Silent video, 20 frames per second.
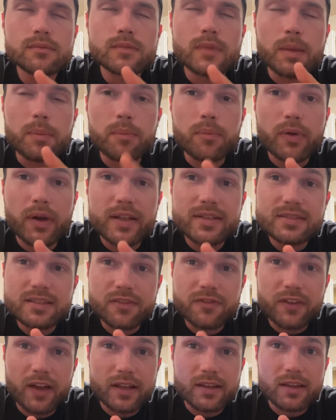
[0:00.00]
Embrace the
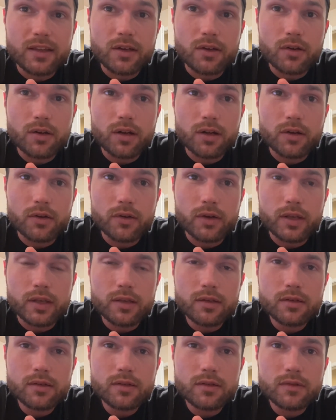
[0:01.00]
fact that you're hungry,
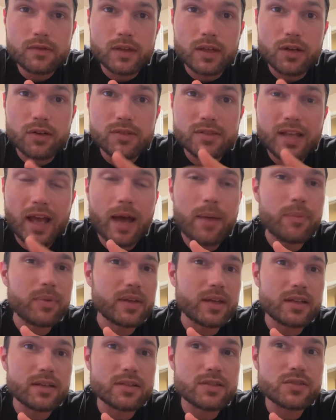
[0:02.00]
that you're
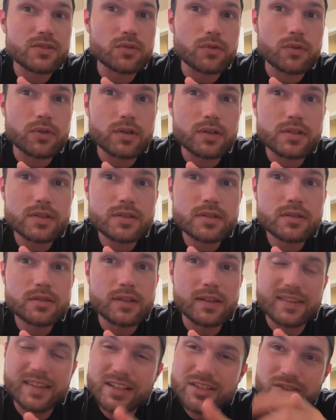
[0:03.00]
tapping into stores,
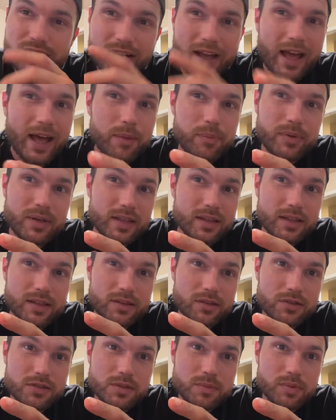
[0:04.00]
that things are happening like
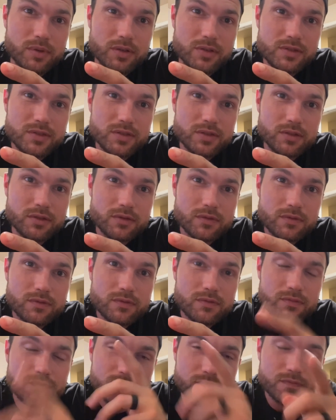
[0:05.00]
they're supposed to.
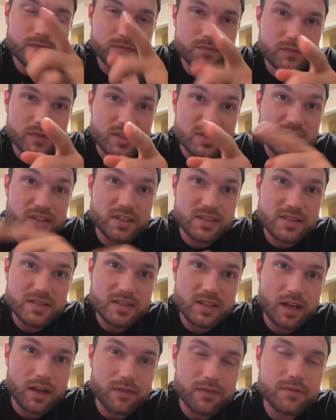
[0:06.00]
It's good
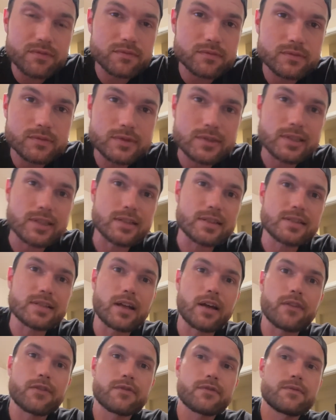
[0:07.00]
stuff. It's good
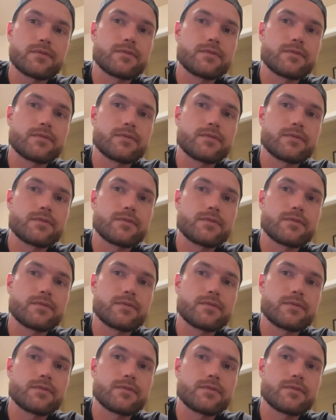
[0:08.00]
stuff.